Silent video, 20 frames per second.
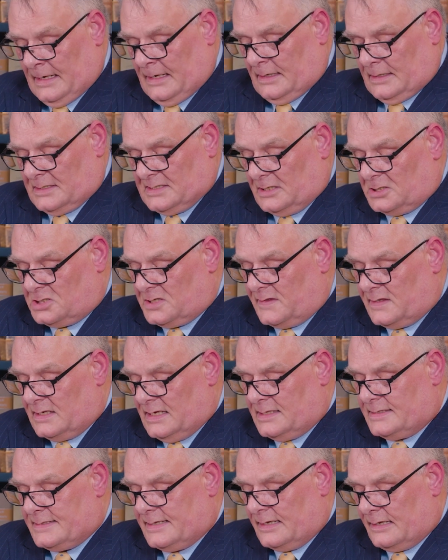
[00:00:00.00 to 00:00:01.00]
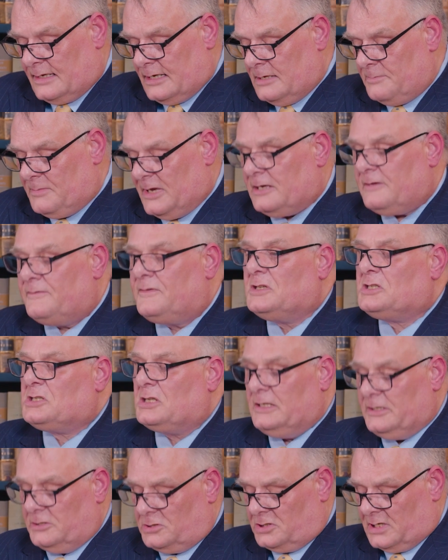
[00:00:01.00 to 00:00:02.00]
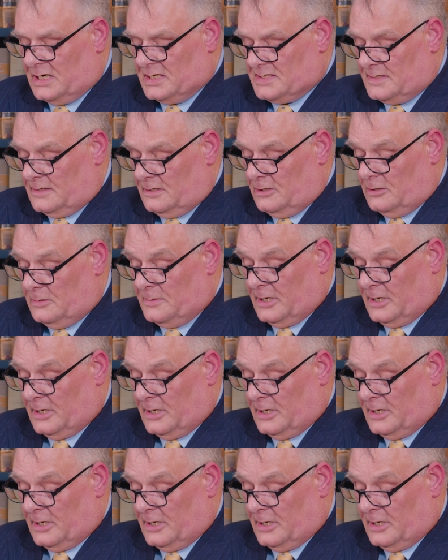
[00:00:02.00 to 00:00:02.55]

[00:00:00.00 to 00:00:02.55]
such that the entire beneficial interest in the